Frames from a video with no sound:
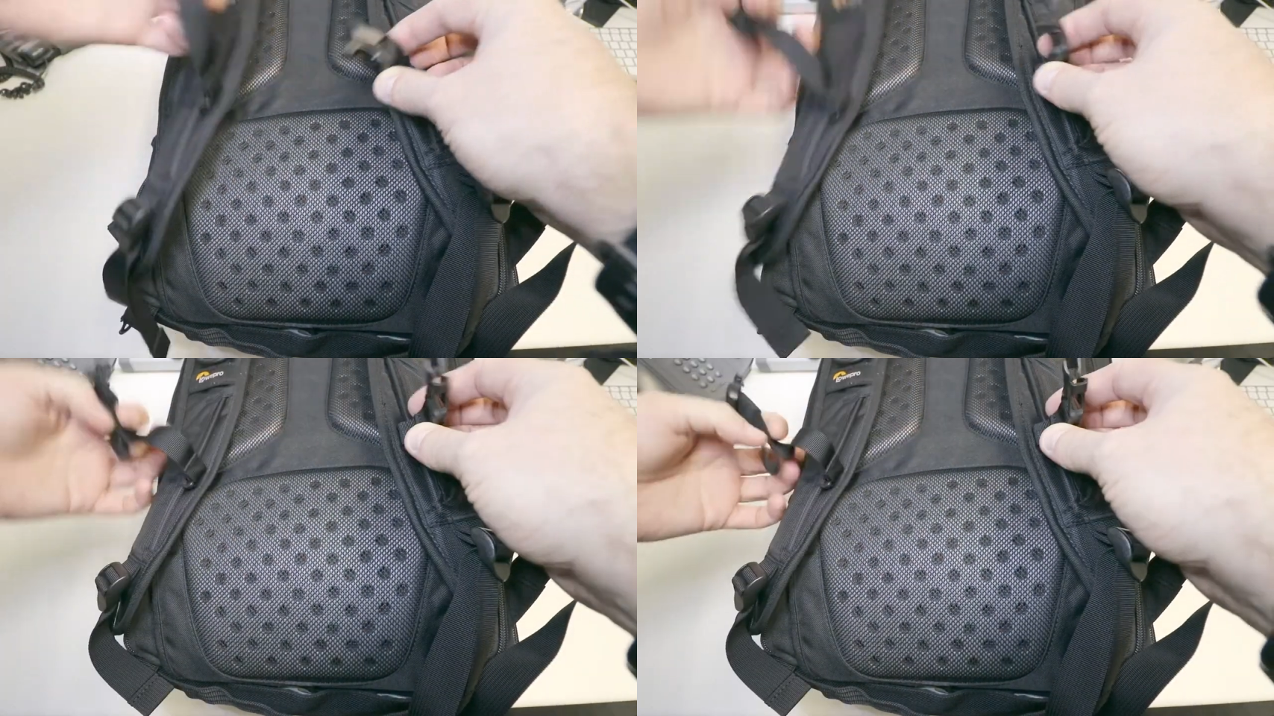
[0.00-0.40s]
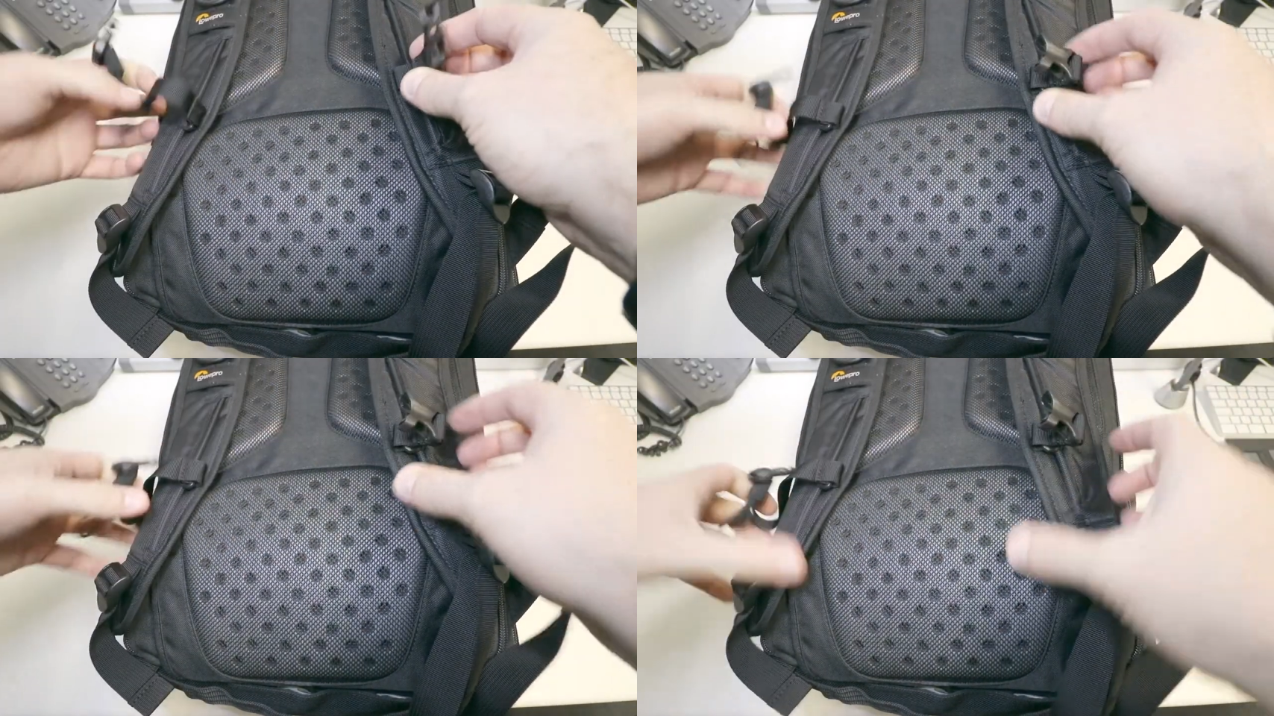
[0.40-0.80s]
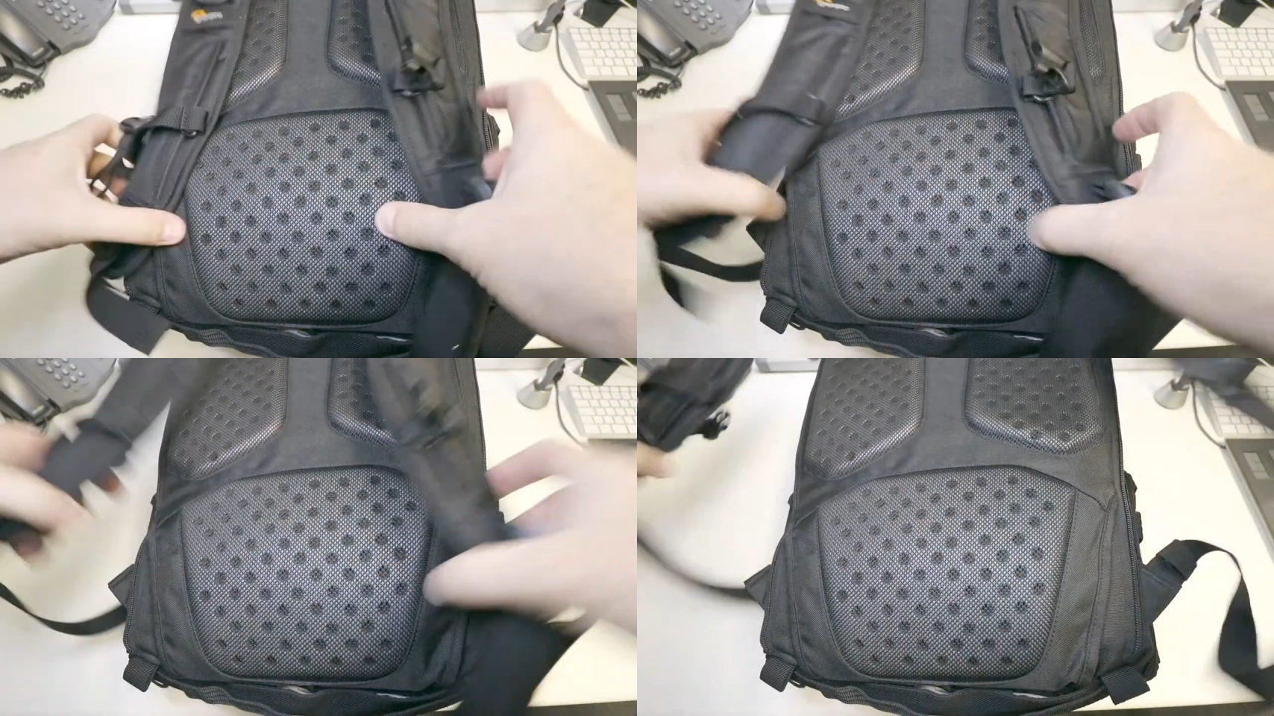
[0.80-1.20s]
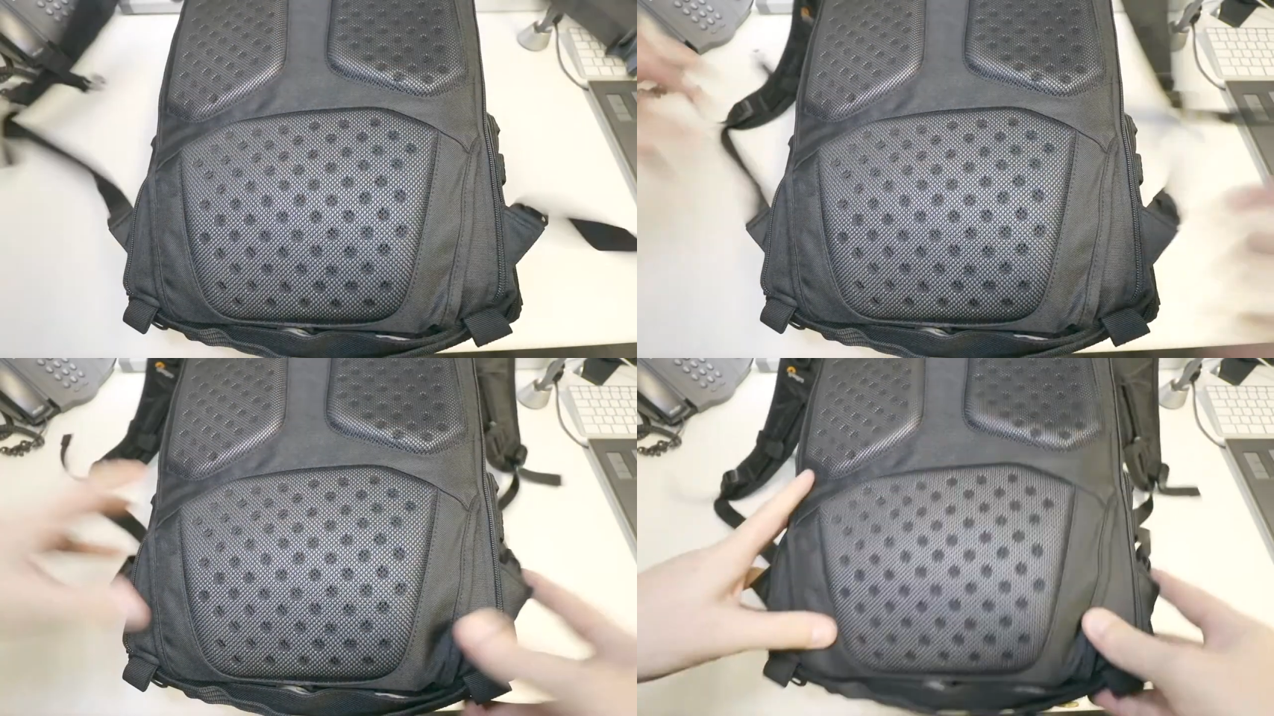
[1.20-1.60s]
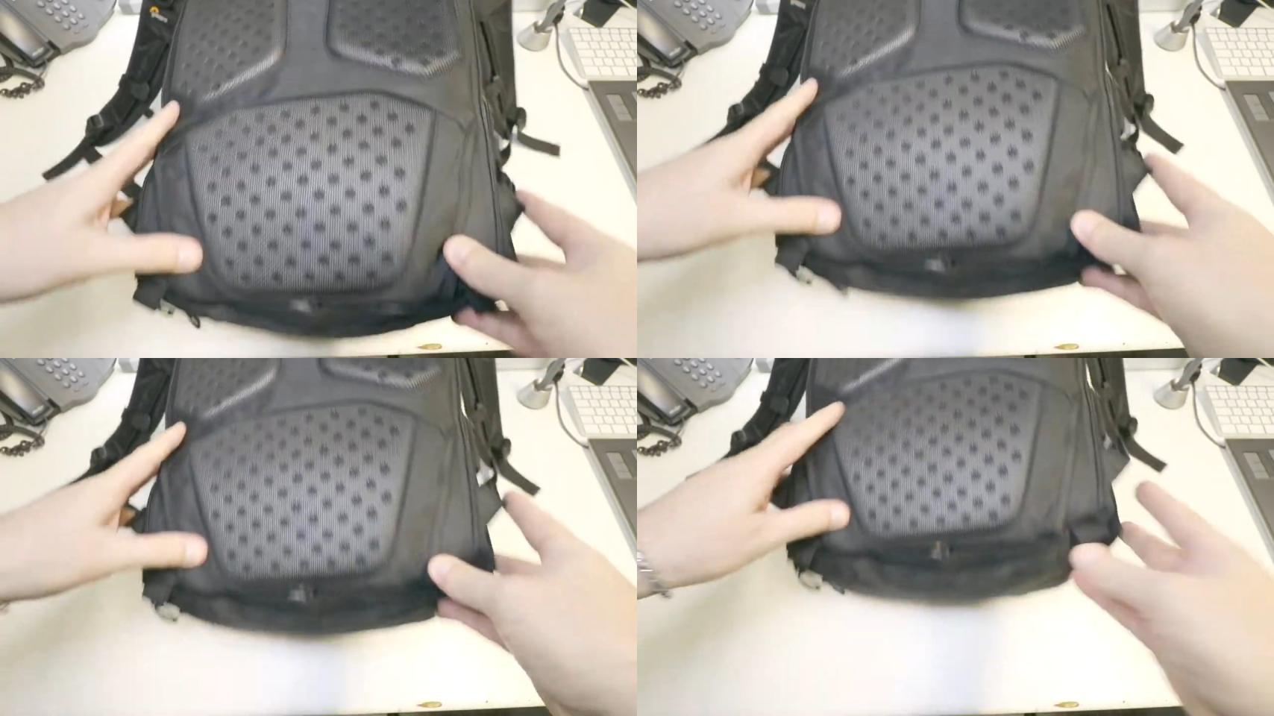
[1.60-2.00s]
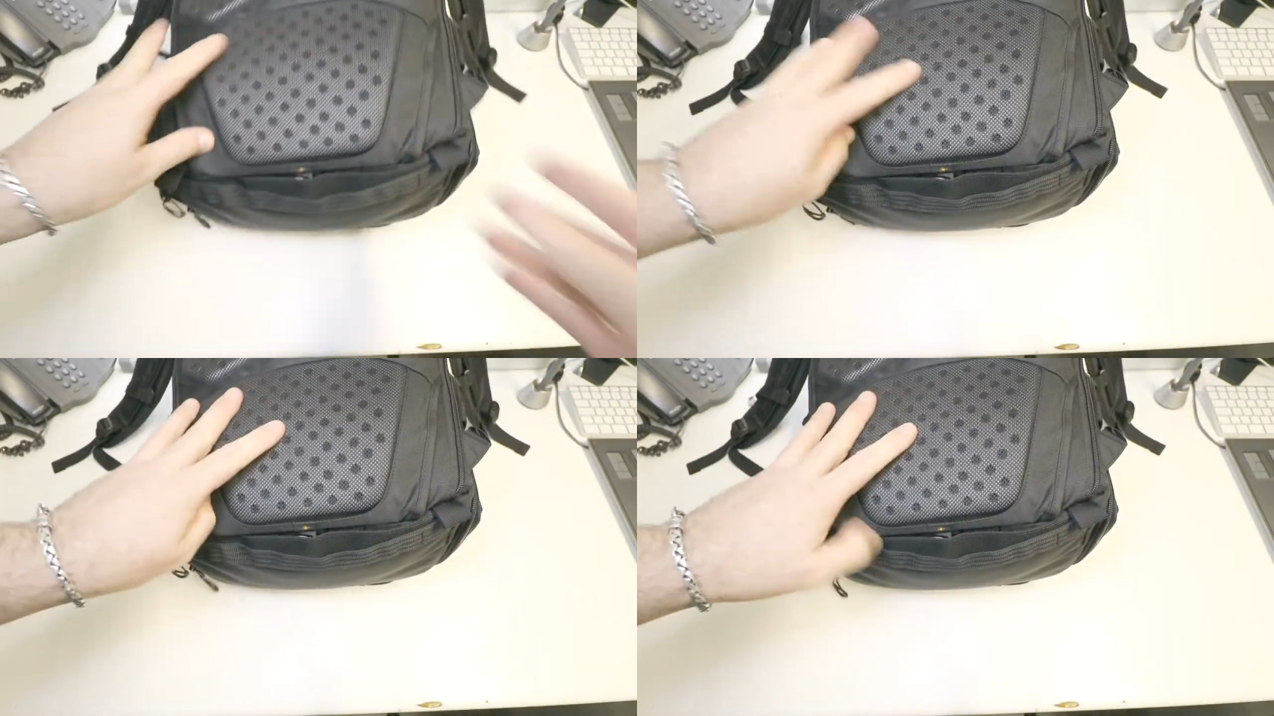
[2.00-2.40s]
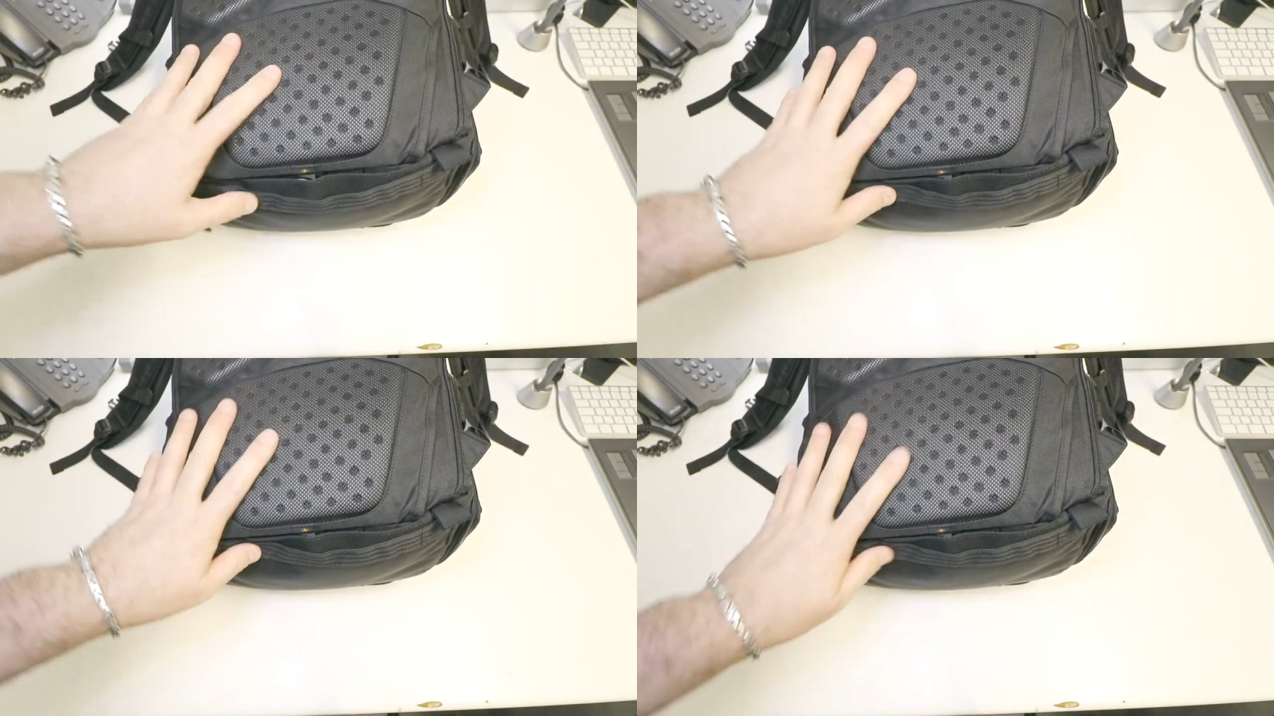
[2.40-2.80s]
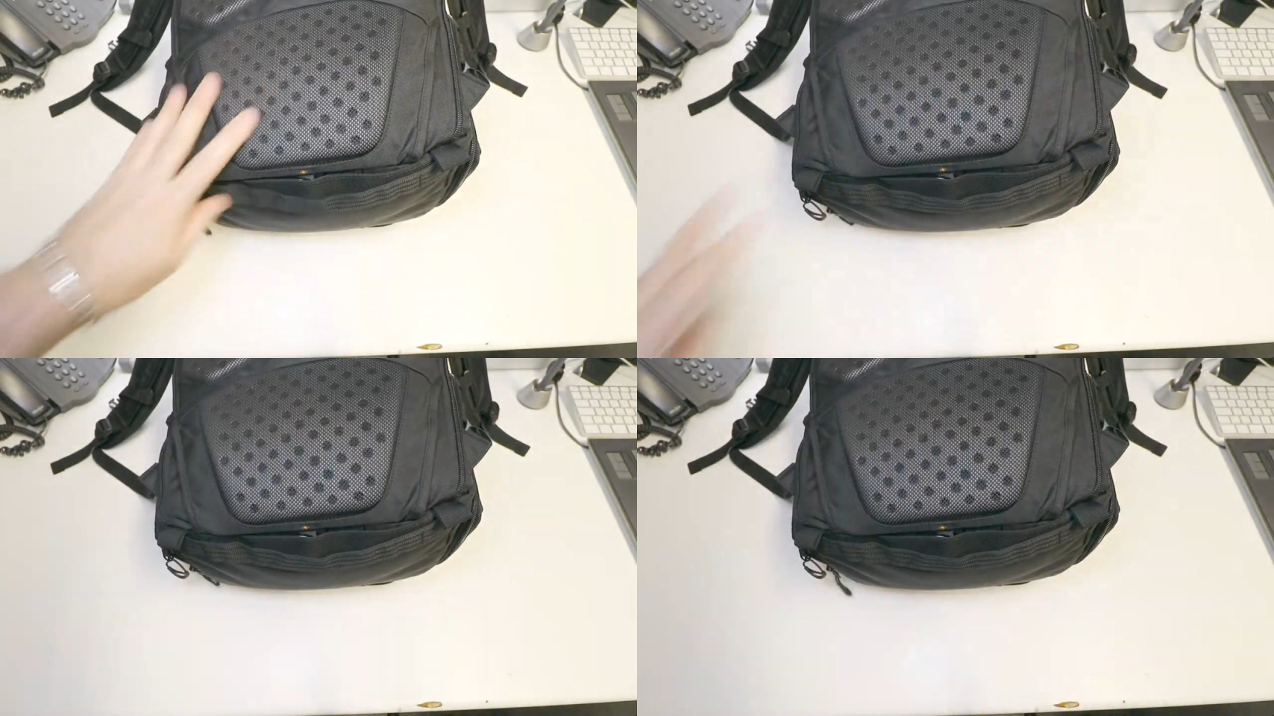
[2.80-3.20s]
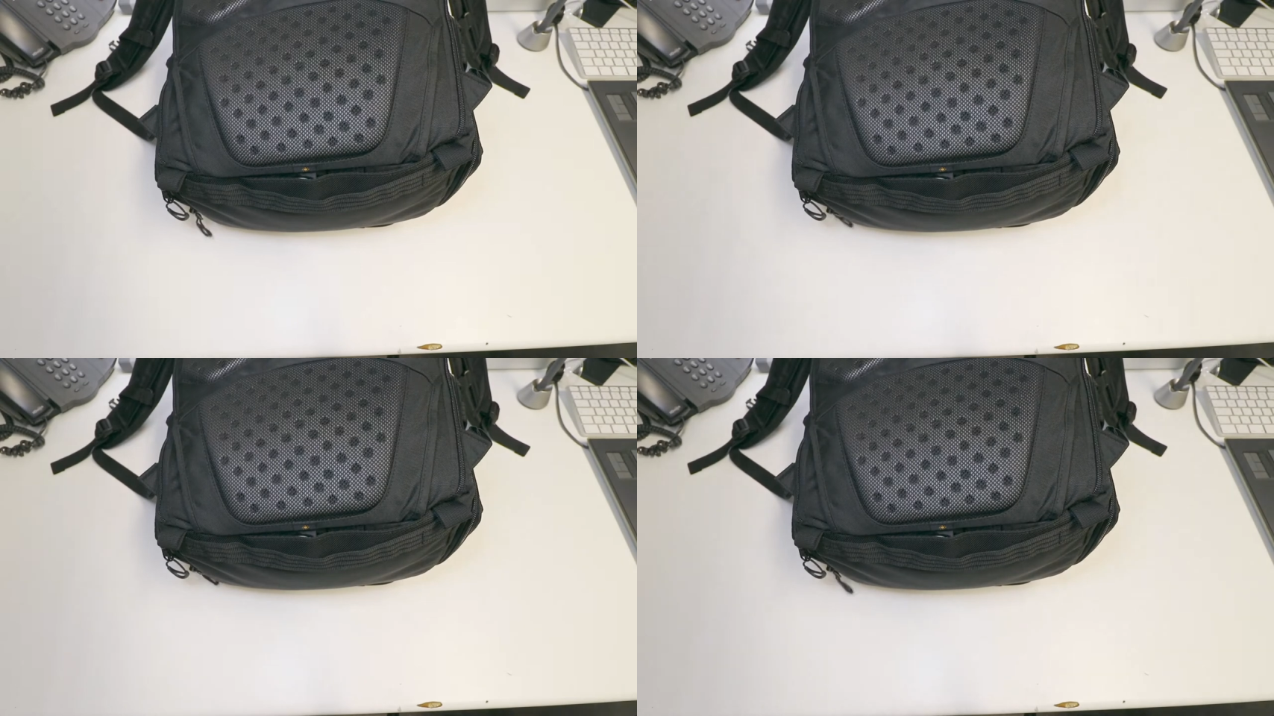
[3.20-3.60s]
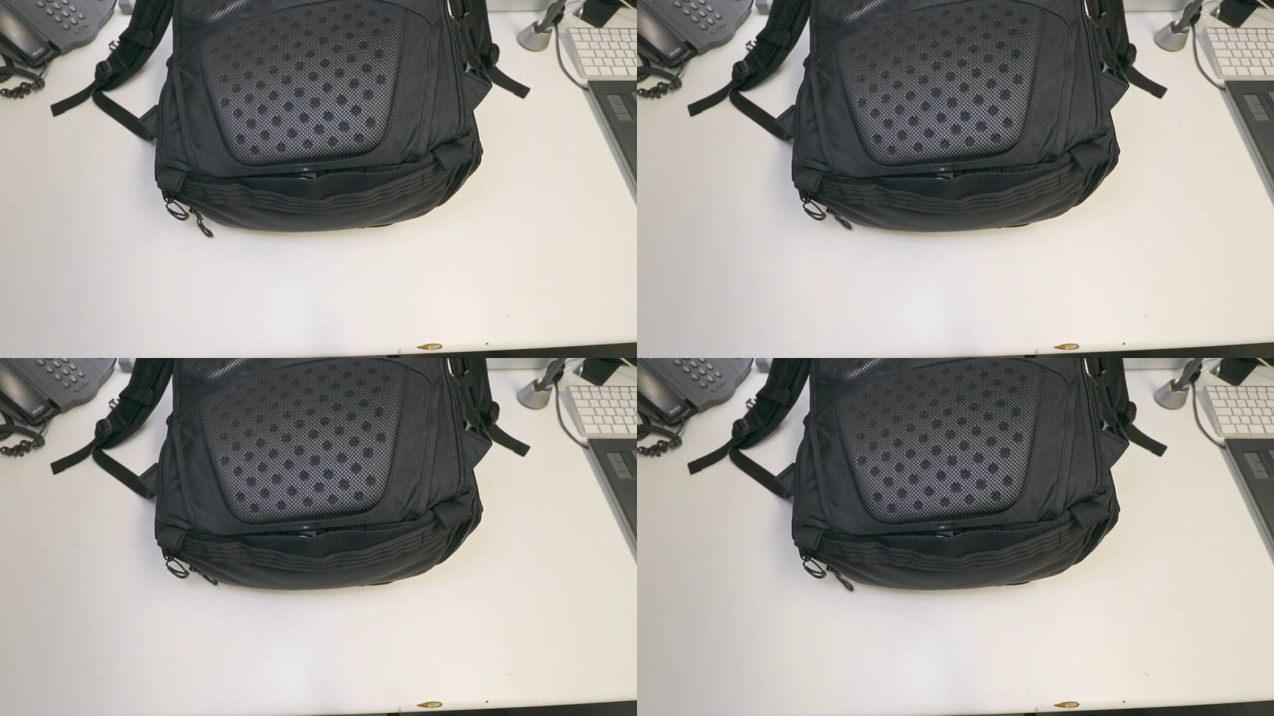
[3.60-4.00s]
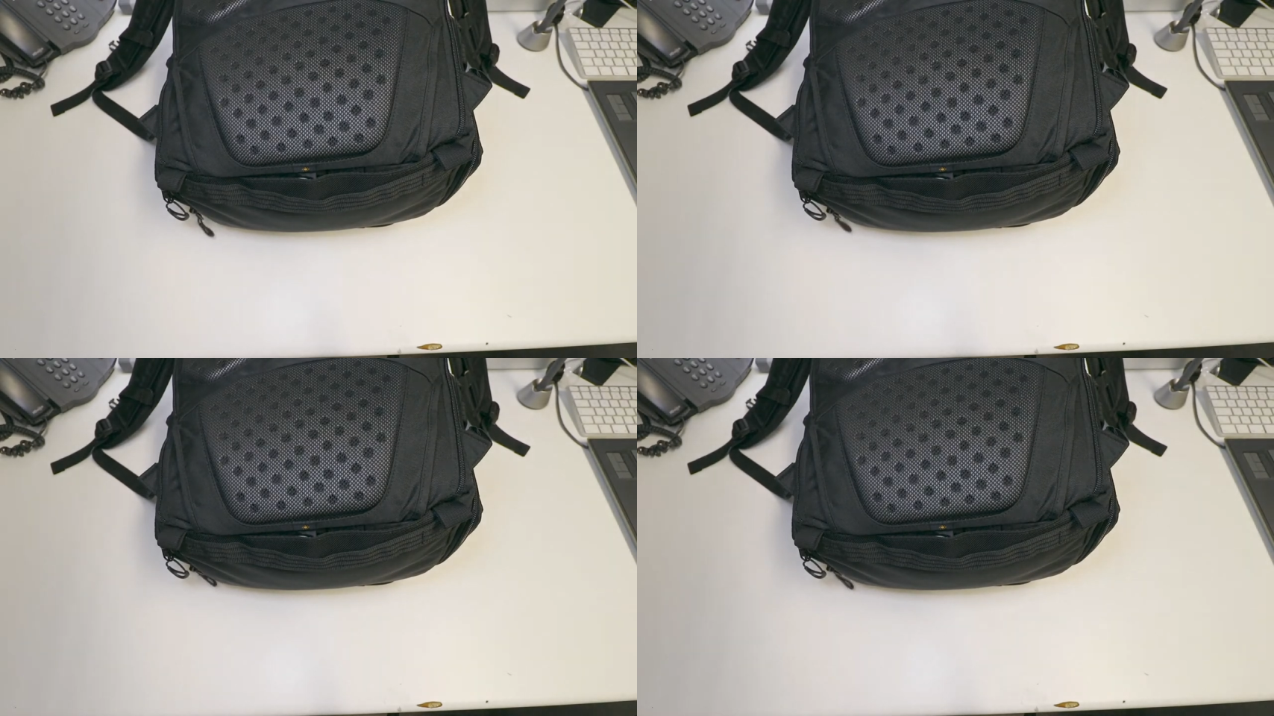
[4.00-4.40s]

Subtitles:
(no speaker visible)